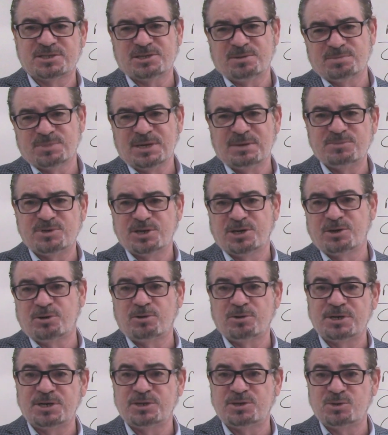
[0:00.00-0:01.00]
Sometimes you can
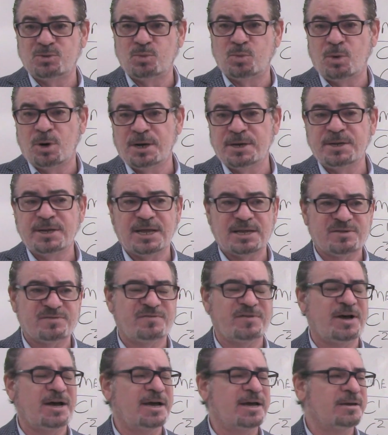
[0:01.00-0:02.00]
only do 1, that's
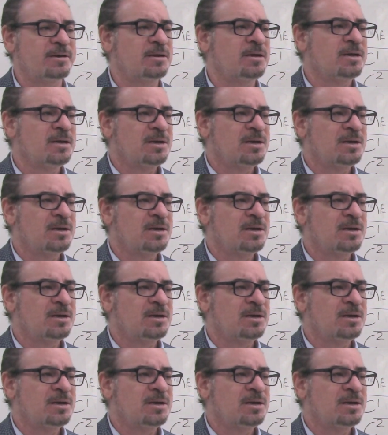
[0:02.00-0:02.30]
fine,